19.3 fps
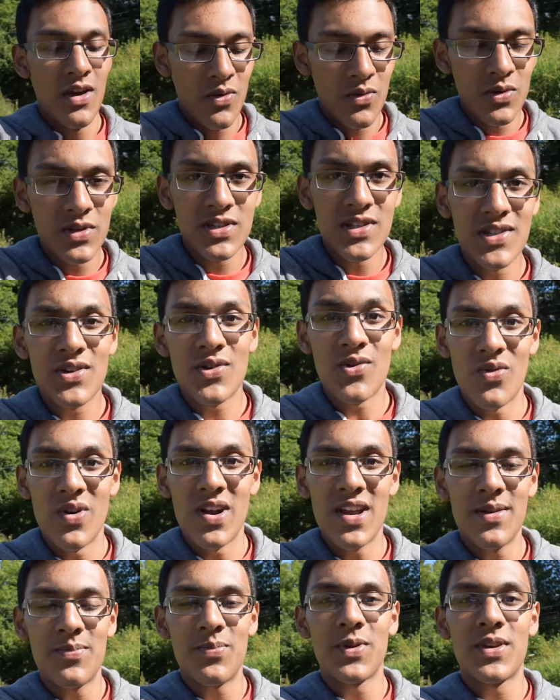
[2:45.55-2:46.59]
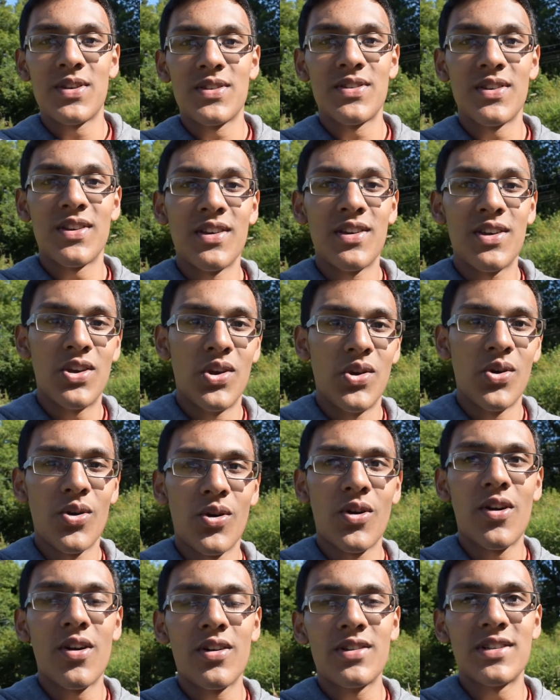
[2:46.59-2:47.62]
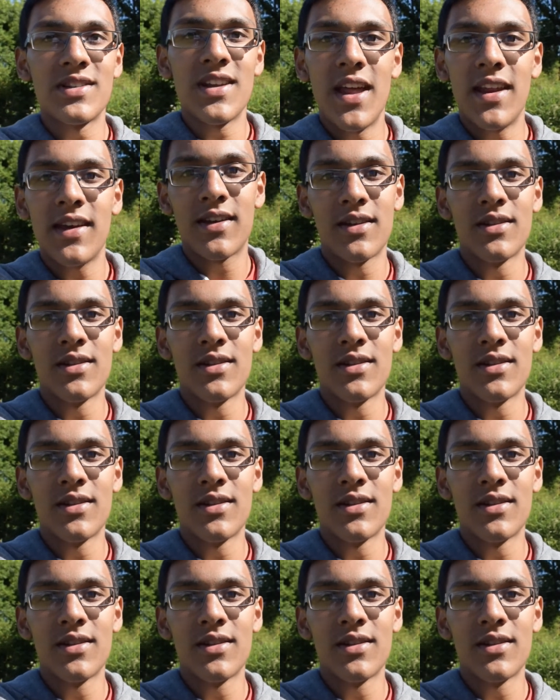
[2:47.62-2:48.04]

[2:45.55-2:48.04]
which is great because you can cure genetic